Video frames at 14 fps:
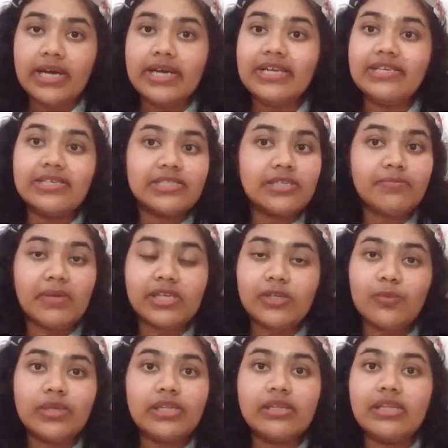It doesn't matter
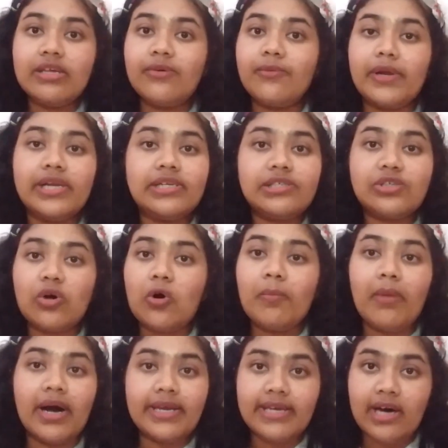whether they rent or
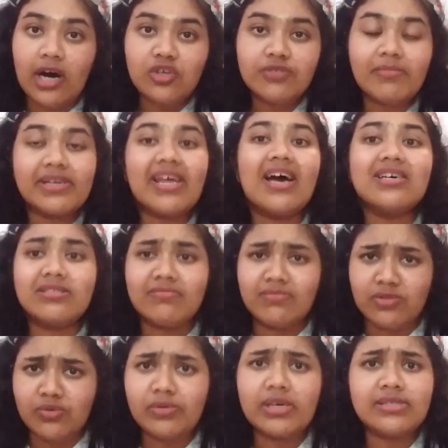buy a house, but as
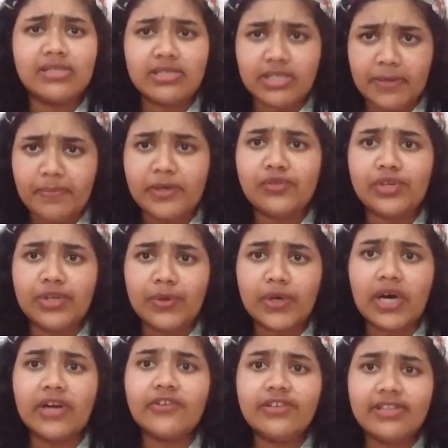soon as they step into the new
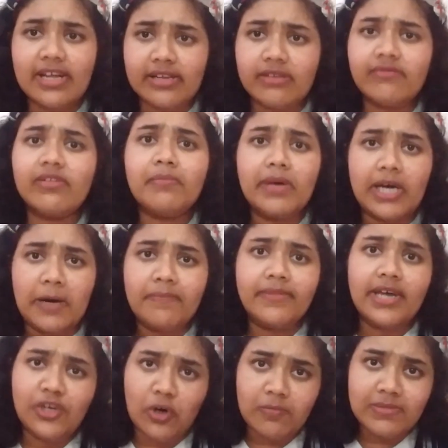country, that will become
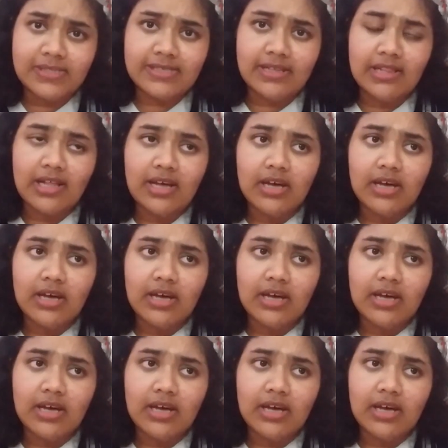their domicile.